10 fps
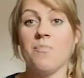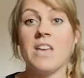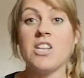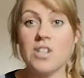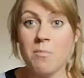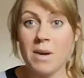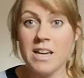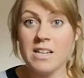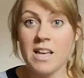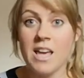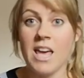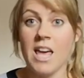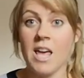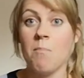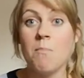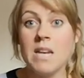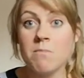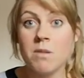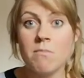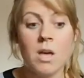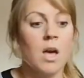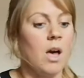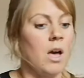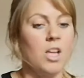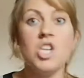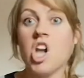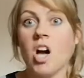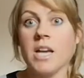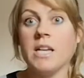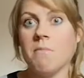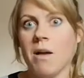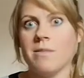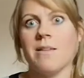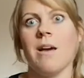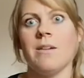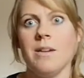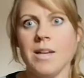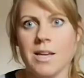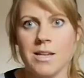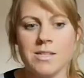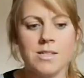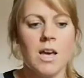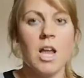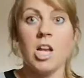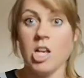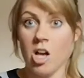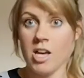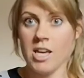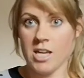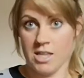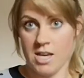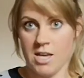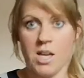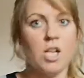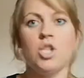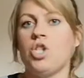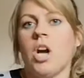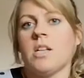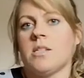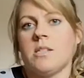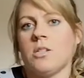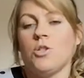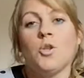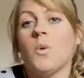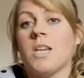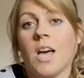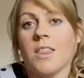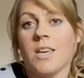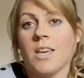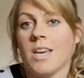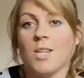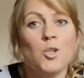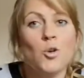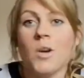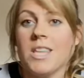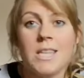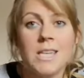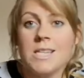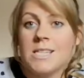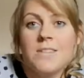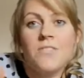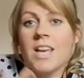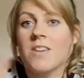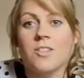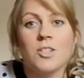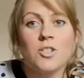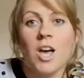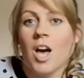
In champagne, minimum 9 months at least lying there, just doing nothing, enjoying the yeasty flavours,